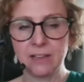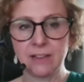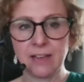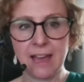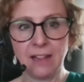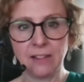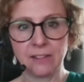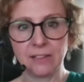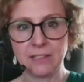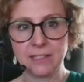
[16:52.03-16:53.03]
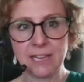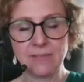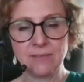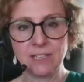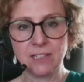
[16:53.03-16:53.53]
health and
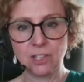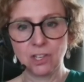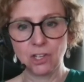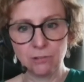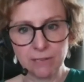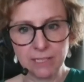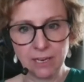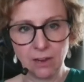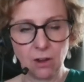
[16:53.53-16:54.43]
safety and security